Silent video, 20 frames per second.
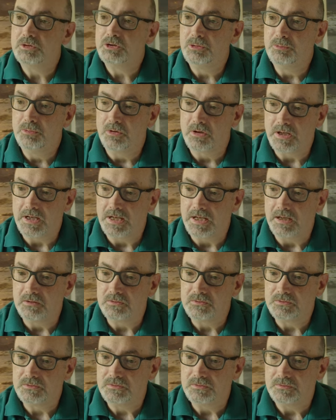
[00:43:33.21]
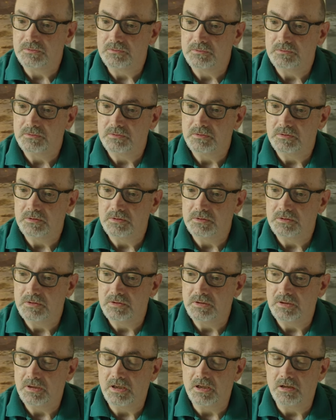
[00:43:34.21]
She bought a house.
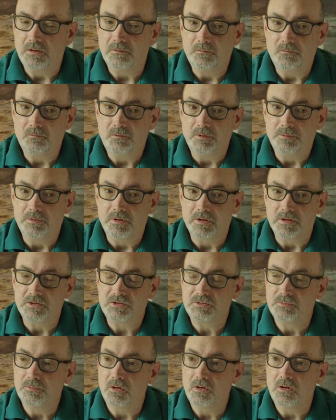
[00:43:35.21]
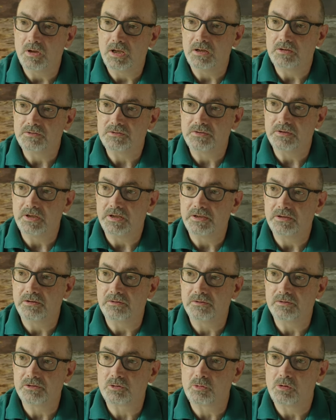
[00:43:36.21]
We bought a small house, a
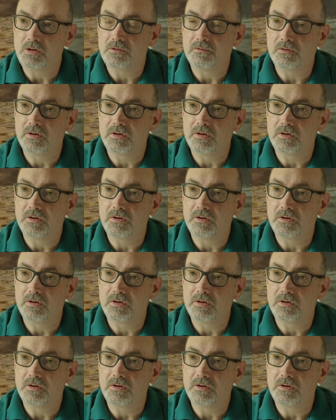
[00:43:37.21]
900 square